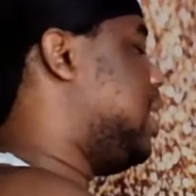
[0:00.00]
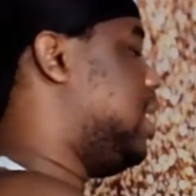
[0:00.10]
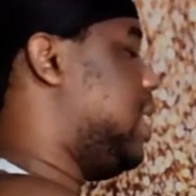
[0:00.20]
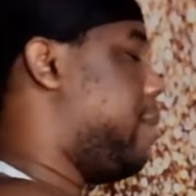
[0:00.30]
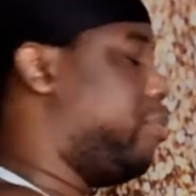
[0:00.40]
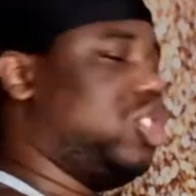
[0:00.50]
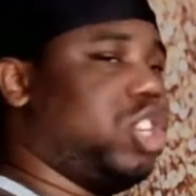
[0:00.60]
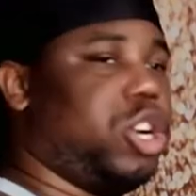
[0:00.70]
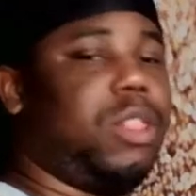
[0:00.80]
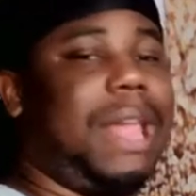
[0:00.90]
the
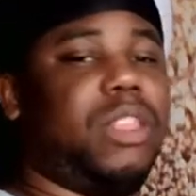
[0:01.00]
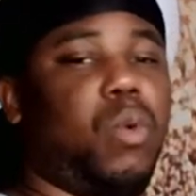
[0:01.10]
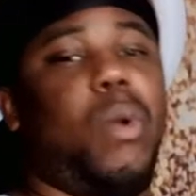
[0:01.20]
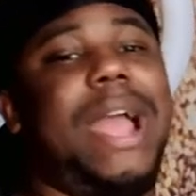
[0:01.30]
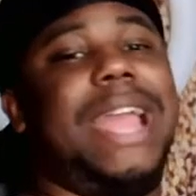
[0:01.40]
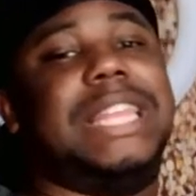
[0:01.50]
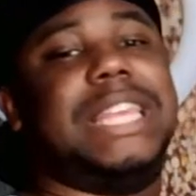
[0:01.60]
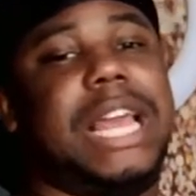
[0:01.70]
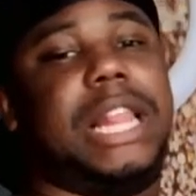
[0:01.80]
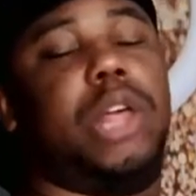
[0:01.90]
temperature, like the white, the
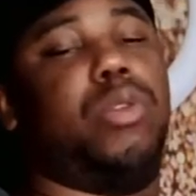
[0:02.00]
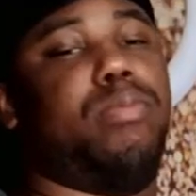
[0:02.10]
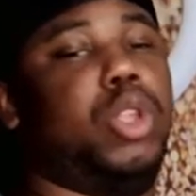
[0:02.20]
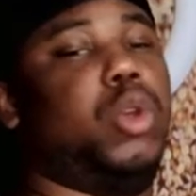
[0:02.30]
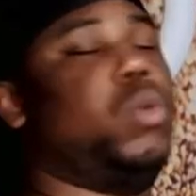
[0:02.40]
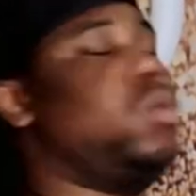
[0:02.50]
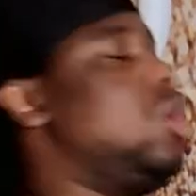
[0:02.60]
yellow, the blue,